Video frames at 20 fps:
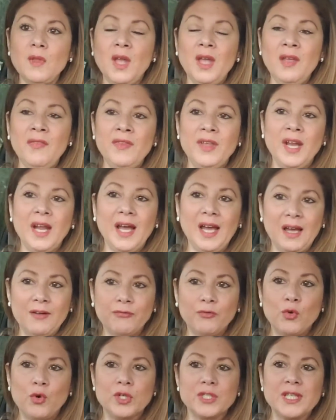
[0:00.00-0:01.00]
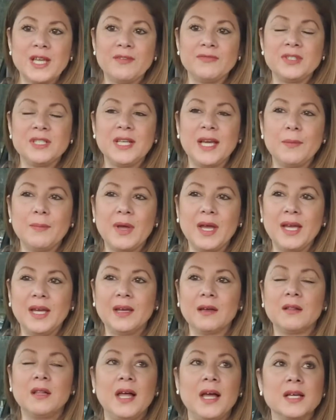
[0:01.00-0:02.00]
And then I of course have to take my
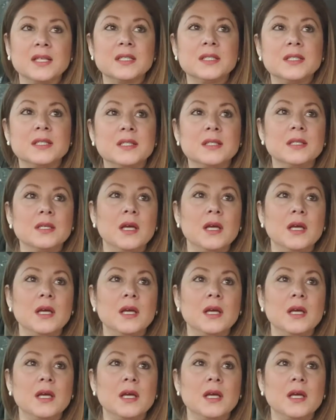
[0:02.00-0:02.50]
NCLEX.